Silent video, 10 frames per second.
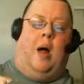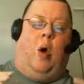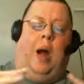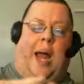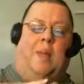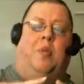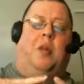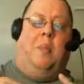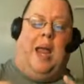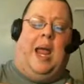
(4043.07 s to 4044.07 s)
are able
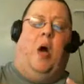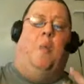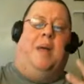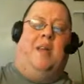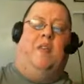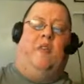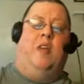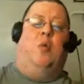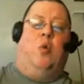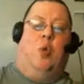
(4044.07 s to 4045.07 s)
to help me to
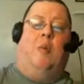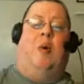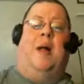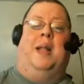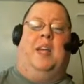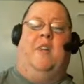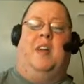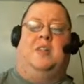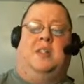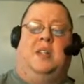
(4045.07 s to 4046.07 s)
feel normal and give
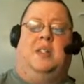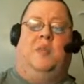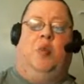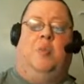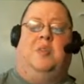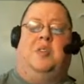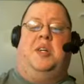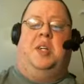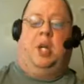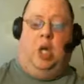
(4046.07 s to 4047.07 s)
it a sense of
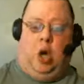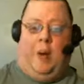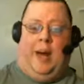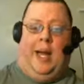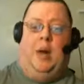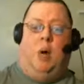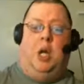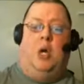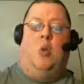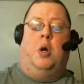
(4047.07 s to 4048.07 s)
normalcy to go anywhere
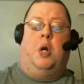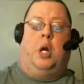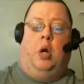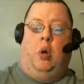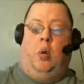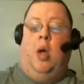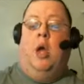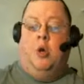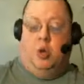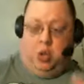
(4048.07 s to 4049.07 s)
you want to go,
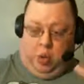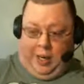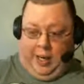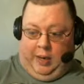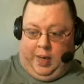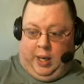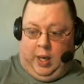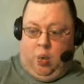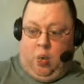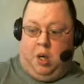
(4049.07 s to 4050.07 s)
do anything
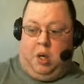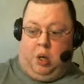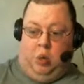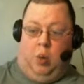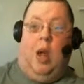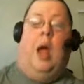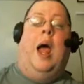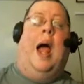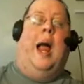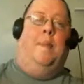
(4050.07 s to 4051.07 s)
you want to do,
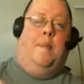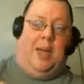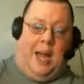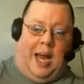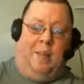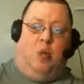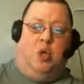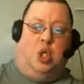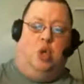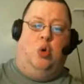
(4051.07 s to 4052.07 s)
and be able
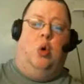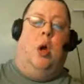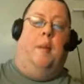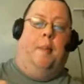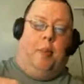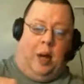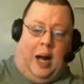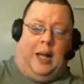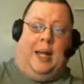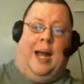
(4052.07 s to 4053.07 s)
to
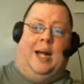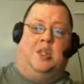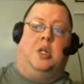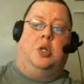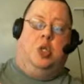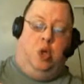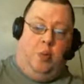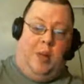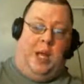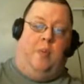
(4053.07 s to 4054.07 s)
broadcast
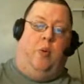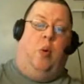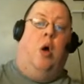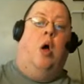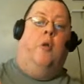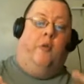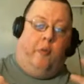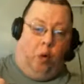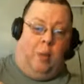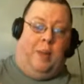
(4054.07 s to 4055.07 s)
to people,
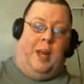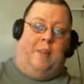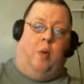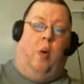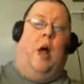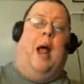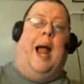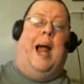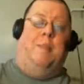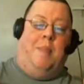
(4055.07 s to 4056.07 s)
for people,
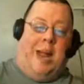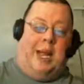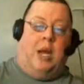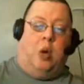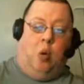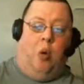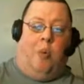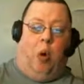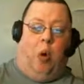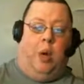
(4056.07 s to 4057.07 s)
and make it
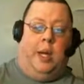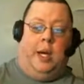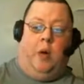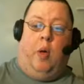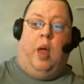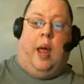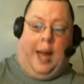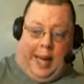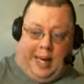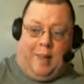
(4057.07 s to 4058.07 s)
normal. You know,
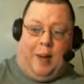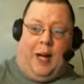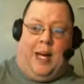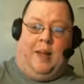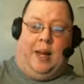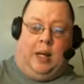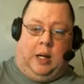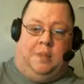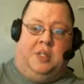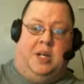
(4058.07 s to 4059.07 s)
anybody that
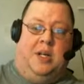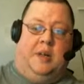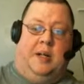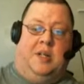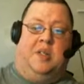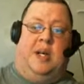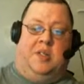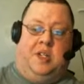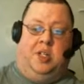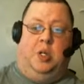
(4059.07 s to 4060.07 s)
comes into this
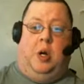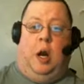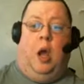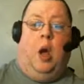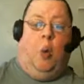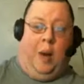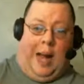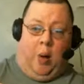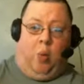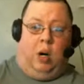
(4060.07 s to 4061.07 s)
and says, look, when
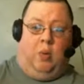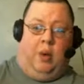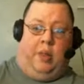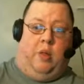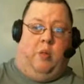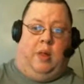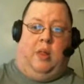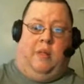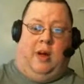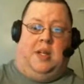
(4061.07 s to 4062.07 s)
I work with
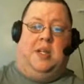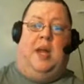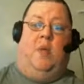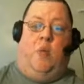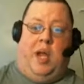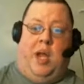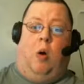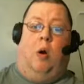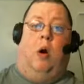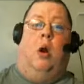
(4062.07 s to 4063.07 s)
Devontae, we
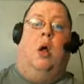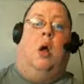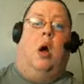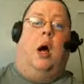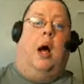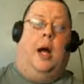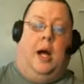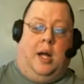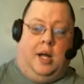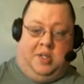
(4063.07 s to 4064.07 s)
are
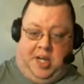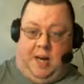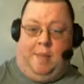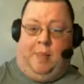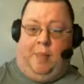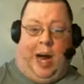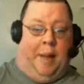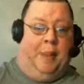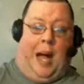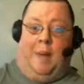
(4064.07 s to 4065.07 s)
a team member.
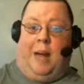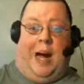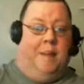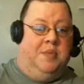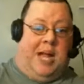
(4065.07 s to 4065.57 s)
I'm